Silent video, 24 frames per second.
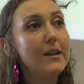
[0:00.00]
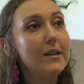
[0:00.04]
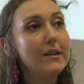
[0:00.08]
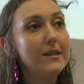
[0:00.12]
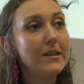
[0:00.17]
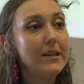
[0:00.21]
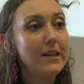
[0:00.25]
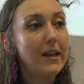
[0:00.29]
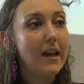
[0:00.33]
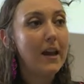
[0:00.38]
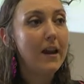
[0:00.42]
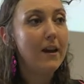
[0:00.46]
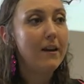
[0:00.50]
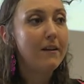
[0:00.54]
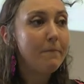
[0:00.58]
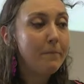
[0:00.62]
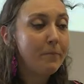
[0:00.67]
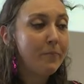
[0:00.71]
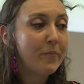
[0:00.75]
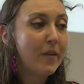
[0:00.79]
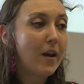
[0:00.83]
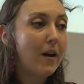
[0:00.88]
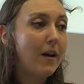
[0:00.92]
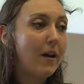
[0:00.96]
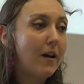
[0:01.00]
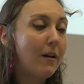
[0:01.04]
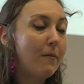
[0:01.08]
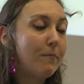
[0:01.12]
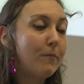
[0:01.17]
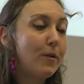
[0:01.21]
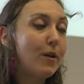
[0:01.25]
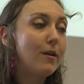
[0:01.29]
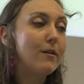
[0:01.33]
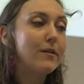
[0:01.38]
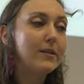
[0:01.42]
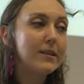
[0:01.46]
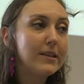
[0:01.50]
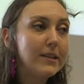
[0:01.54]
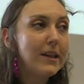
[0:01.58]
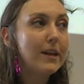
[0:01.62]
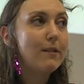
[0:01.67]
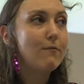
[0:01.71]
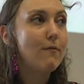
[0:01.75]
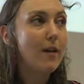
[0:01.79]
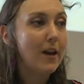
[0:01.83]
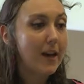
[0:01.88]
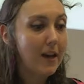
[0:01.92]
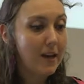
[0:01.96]
to gain currency
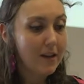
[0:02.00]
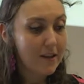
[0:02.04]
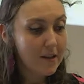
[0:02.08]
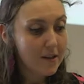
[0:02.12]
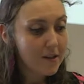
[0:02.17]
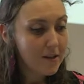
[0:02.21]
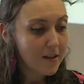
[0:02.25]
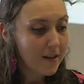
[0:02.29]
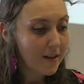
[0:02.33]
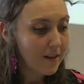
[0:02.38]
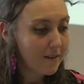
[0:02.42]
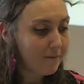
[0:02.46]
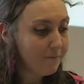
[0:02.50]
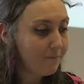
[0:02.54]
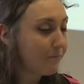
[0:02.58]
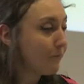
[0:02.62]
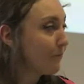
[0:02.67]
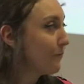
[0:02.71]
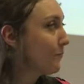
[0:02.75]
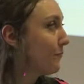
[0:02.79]
and recognition.